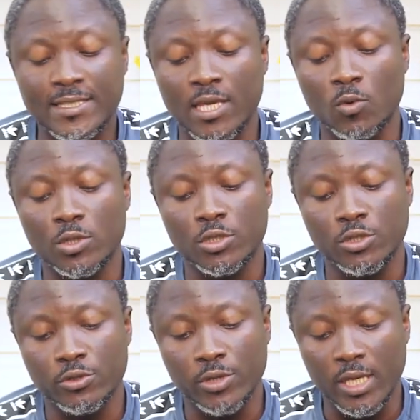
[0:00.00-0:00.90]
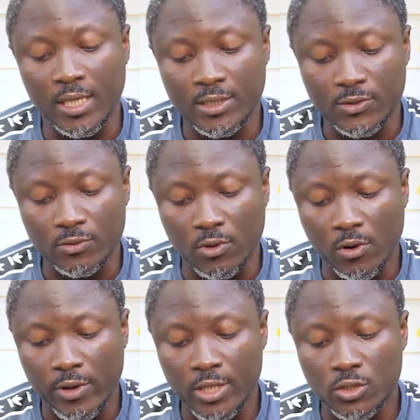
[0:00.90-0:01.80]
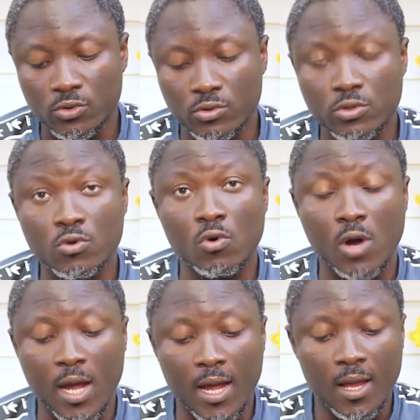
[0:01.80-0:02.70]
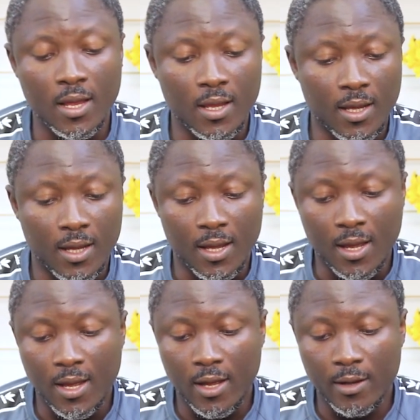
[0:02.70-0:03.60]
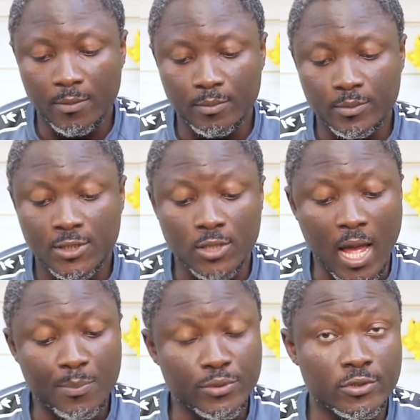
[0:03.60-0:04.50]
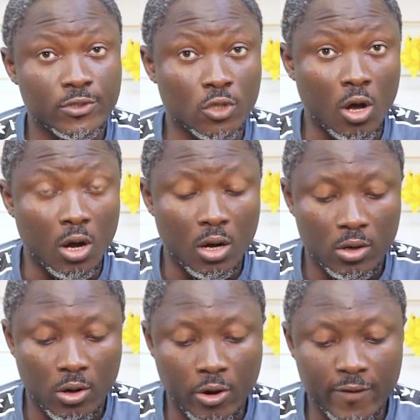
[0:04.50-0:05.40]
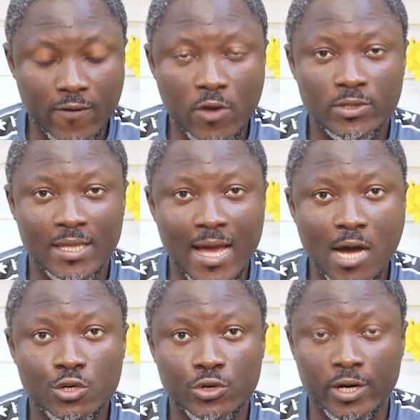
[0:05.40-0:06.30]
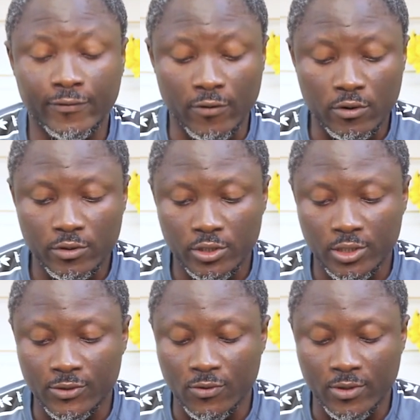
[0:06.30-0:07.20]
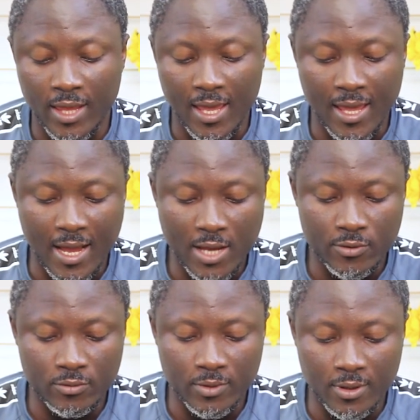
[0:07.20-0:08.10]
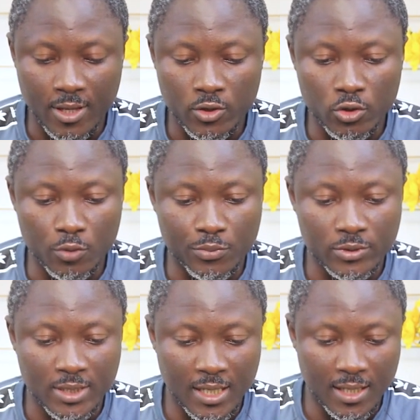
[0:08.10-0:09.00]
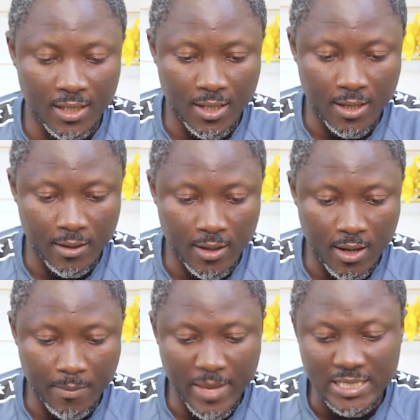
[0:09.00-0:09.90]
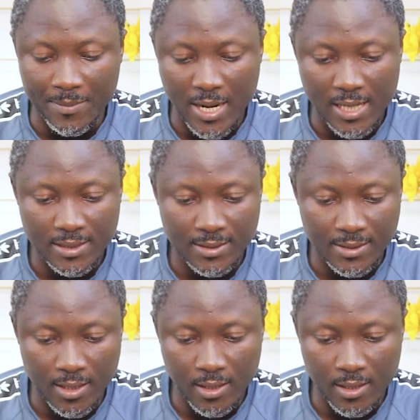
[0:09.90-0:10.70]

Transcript: thing you want to do is to go into your Apple Store, or if you're using the Android phone, you just go there and you put in a metamask